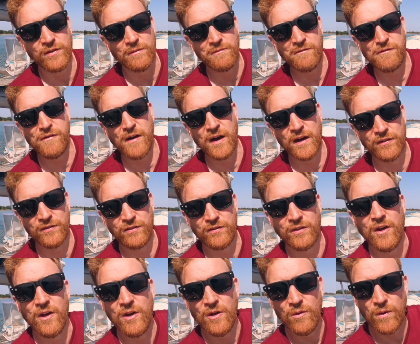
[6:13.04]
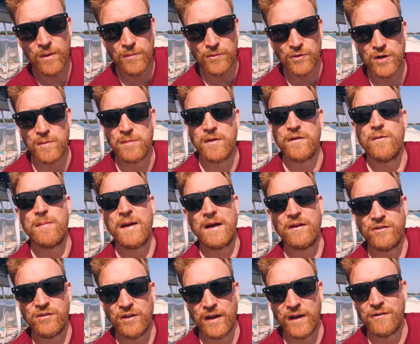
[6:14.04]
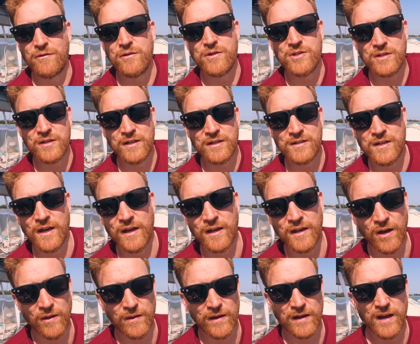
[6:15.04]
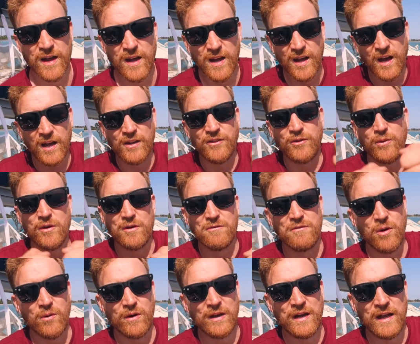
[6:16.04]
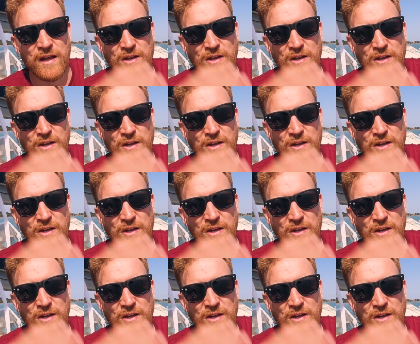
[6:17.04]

some fuss when we're in a bit of a bouncy anchorage and need to get going. Undoing a rolling